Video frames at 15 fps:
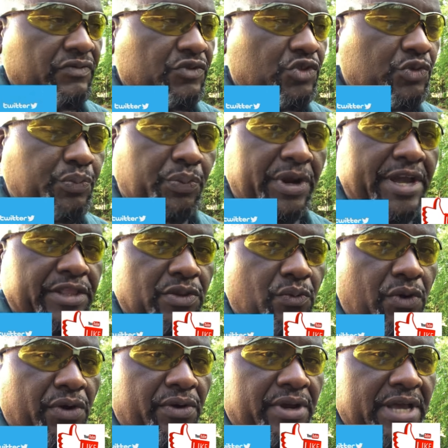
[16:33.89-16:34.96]
Spread the
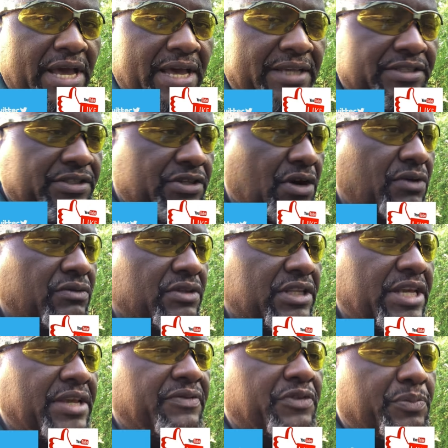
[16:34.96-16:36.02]
word, guys. Don't
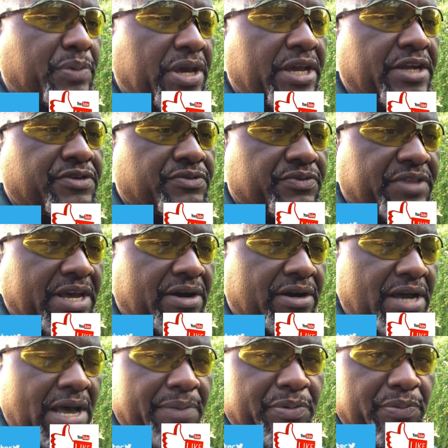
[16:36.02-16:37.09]
leave the page without
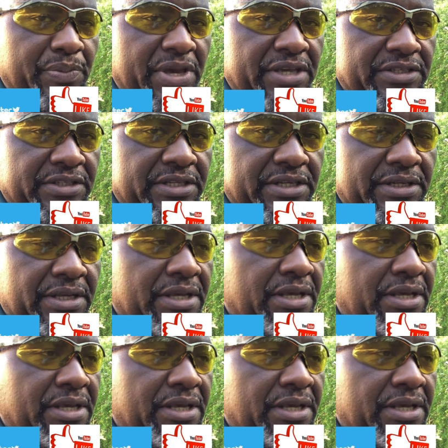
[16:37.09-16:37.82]
copy pasting